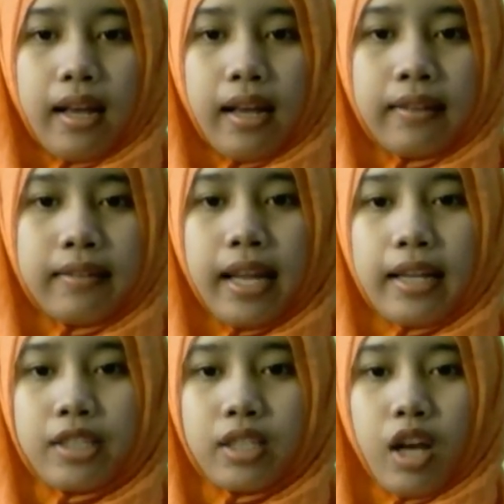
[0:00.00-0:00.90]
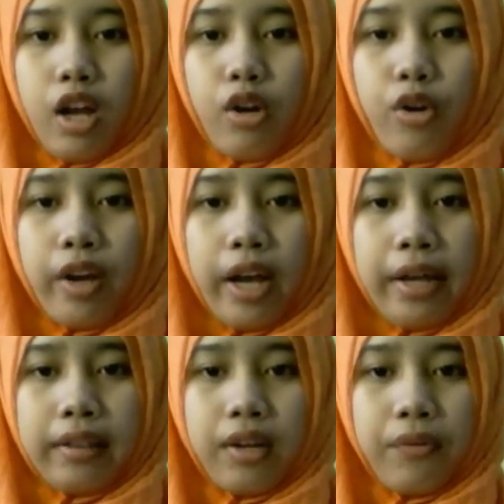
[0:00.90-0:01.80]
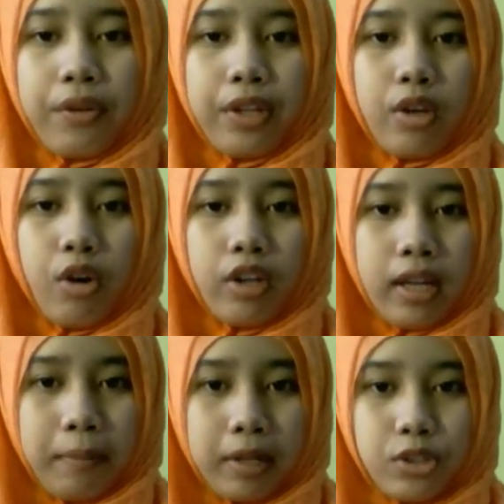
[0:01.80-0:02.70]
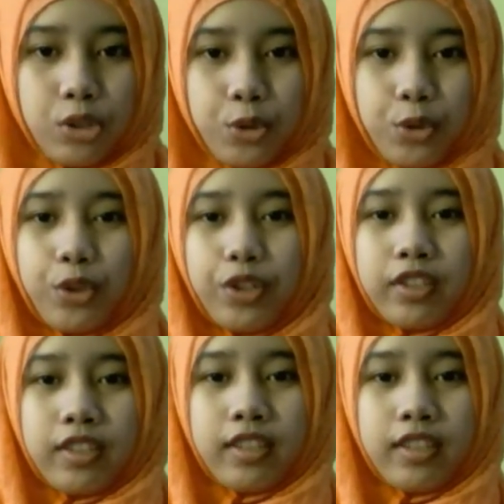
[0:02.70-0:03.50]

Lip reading: And next, look at the video number 2.